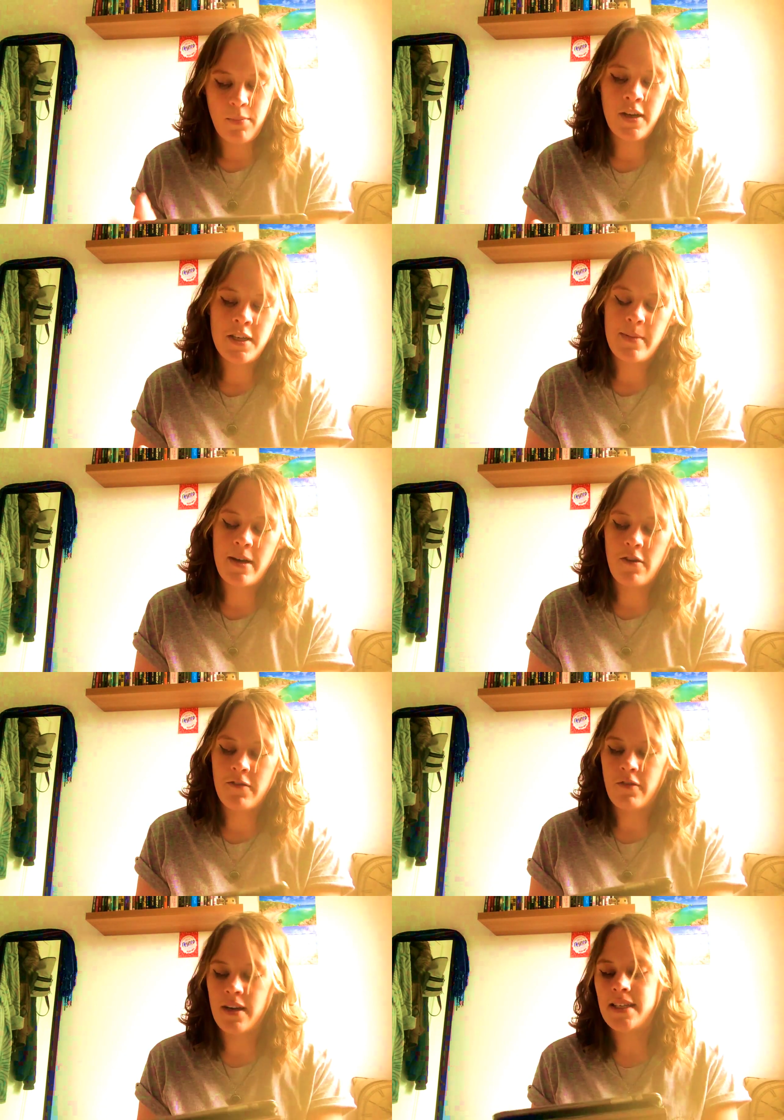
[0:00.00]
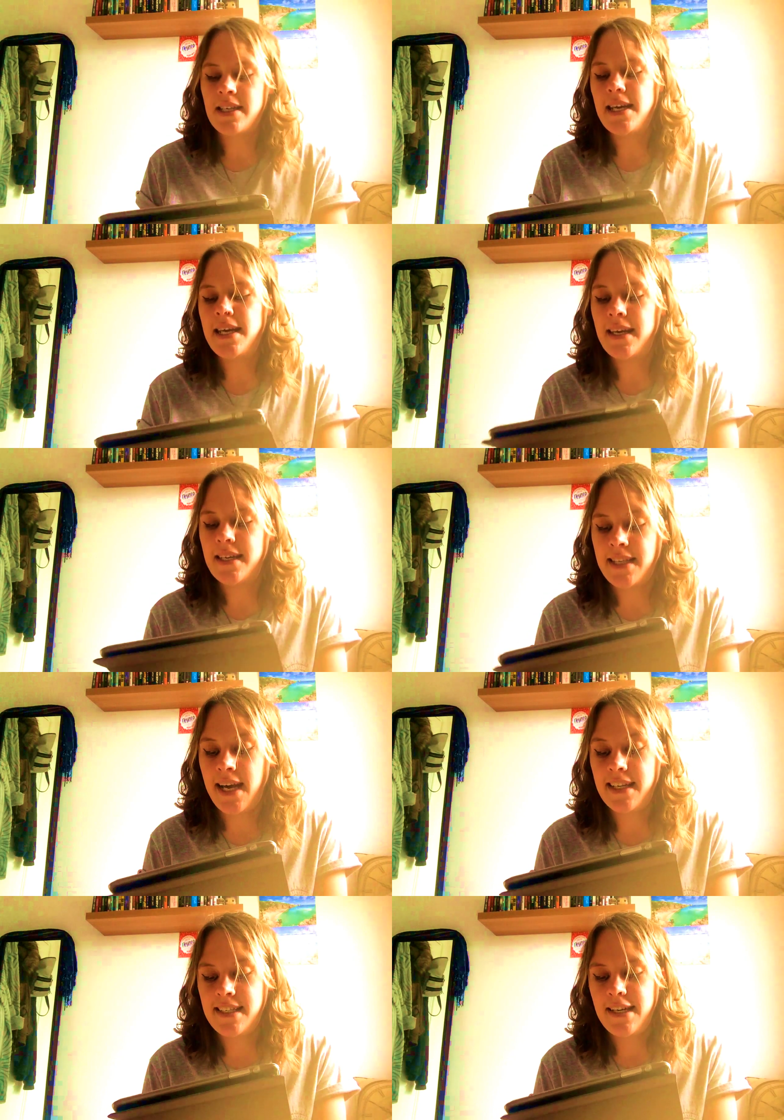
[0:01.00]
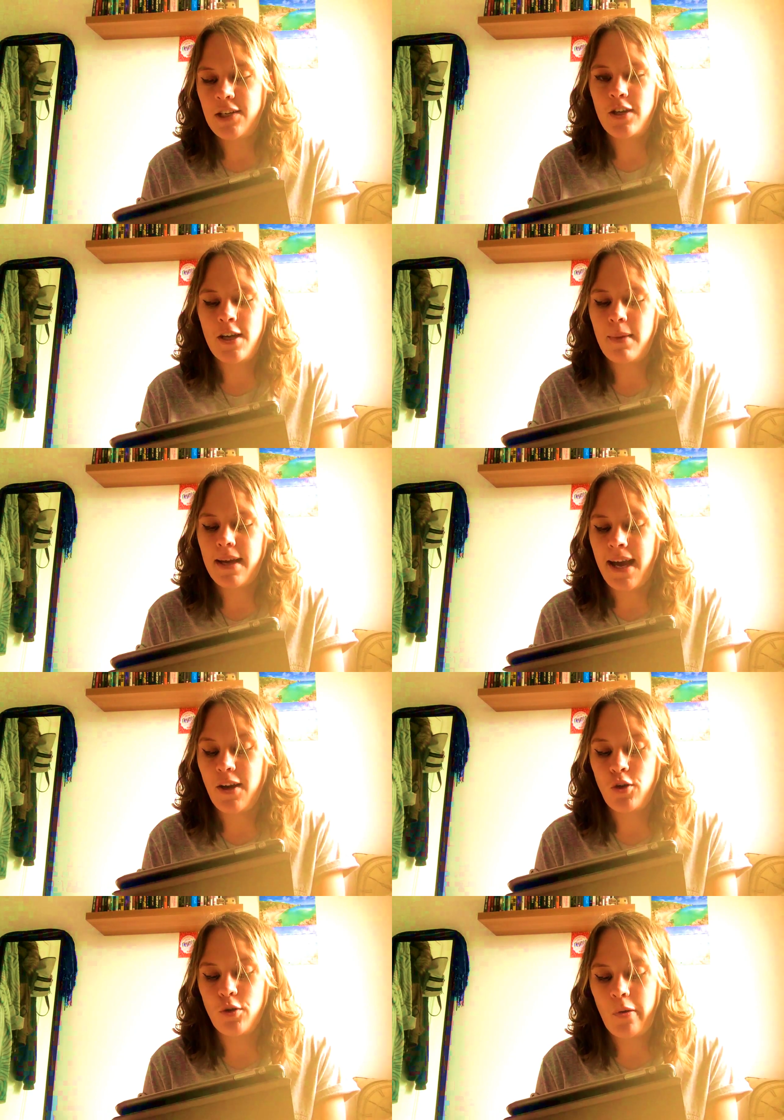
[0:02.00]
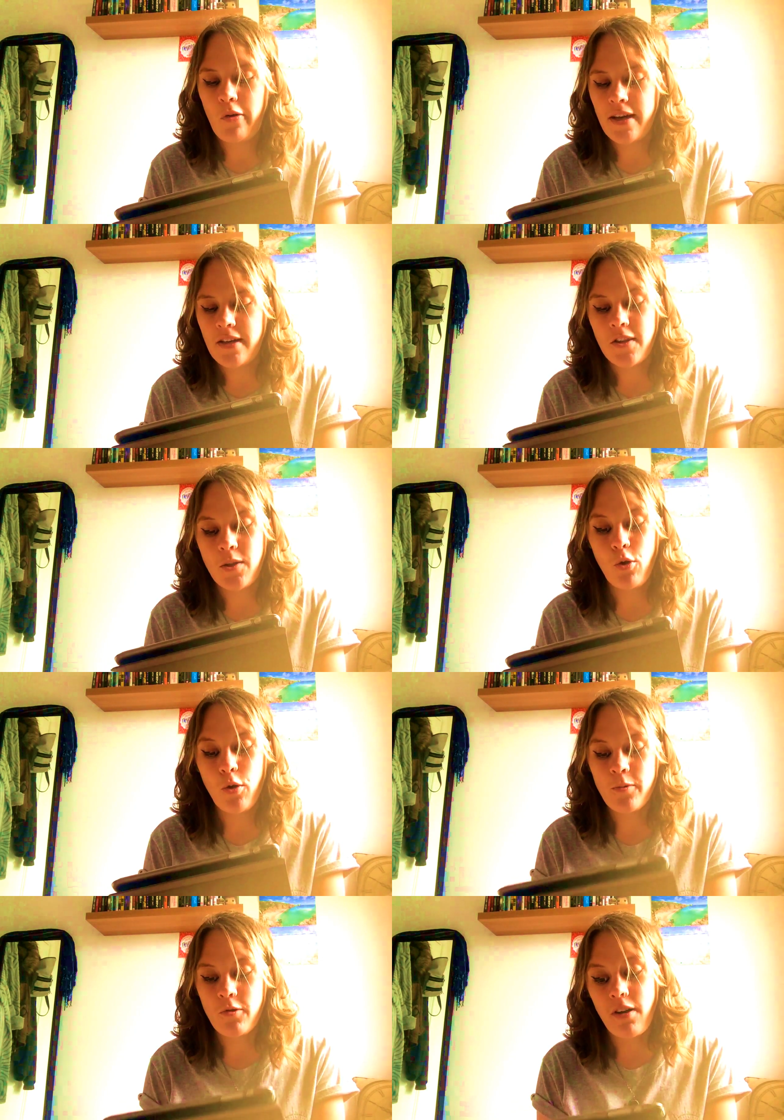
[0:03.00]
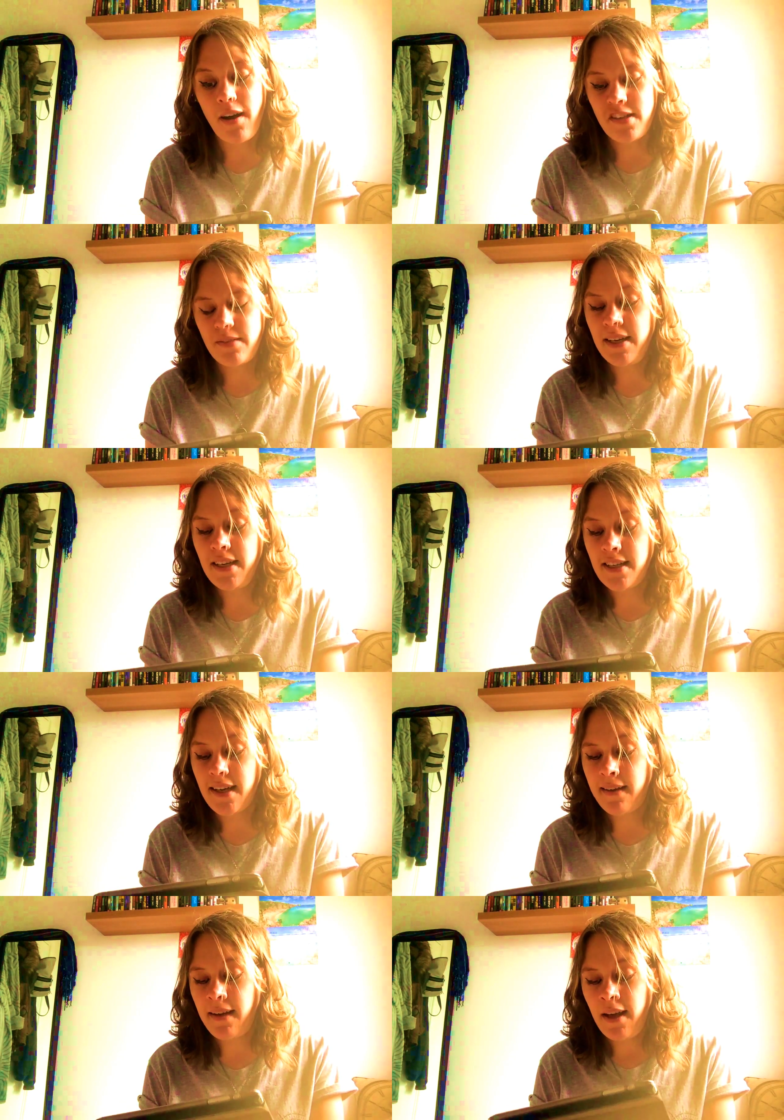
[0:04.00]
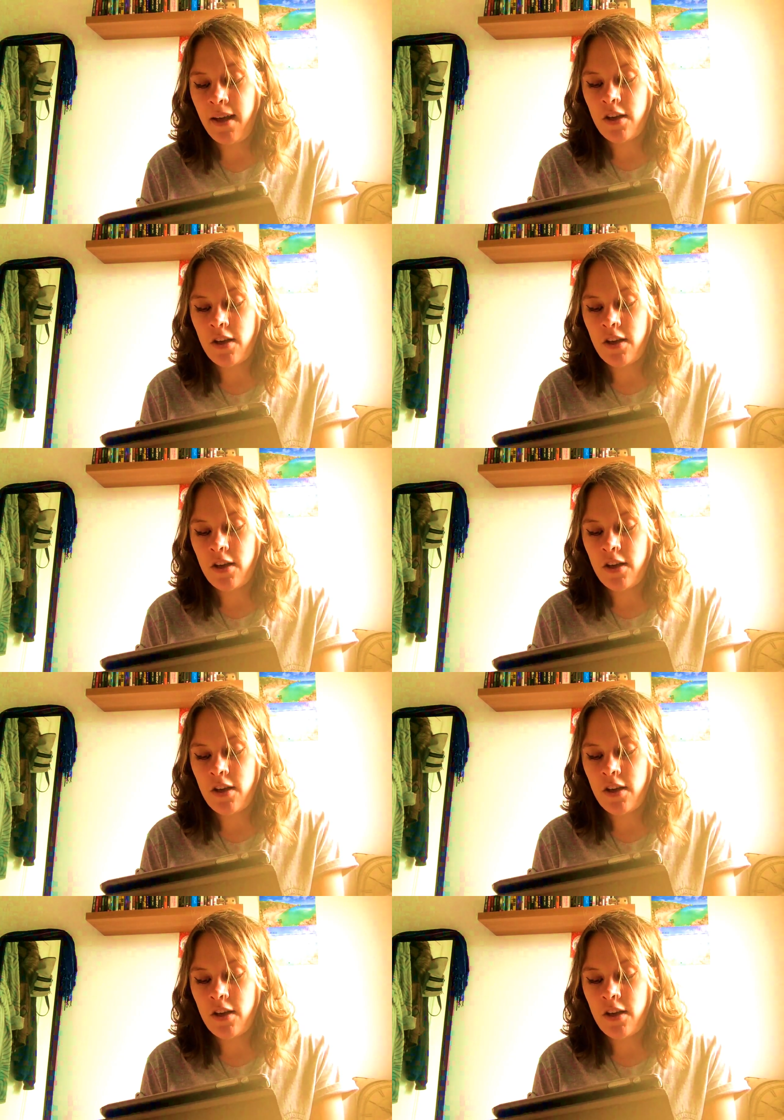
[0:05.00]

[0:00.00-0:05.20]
Point about offering tea is that it's literally a mechanical ploy to thwart broadcast media.